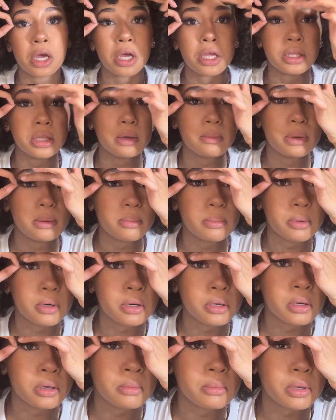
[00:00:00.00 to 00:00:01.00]
they be pretty
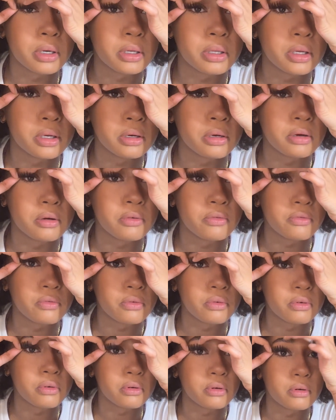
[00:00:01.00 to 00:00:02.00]
on my
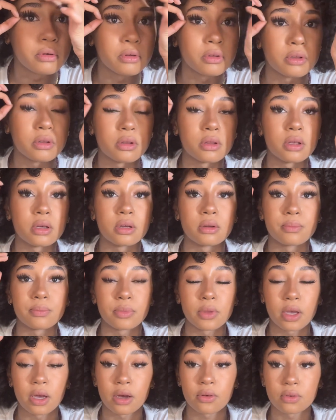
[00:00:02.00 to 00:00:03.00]
downfall. So then
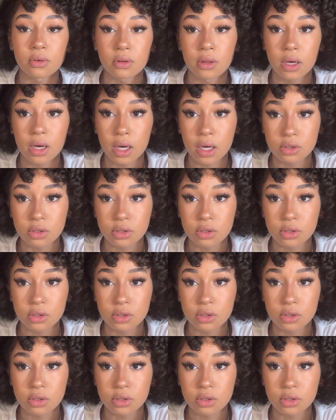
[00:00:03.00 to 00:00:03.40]
after that I'll